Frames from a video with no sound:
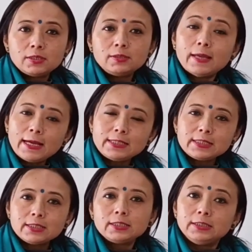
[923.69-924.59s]
that
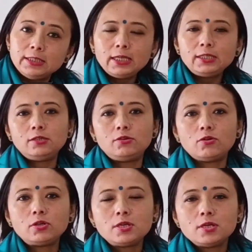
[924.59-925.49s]
they did
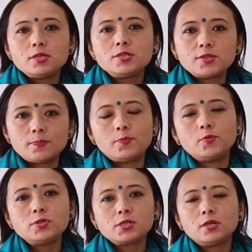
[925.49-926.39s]
not
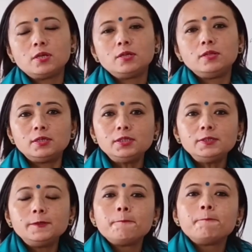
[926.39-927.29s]
support the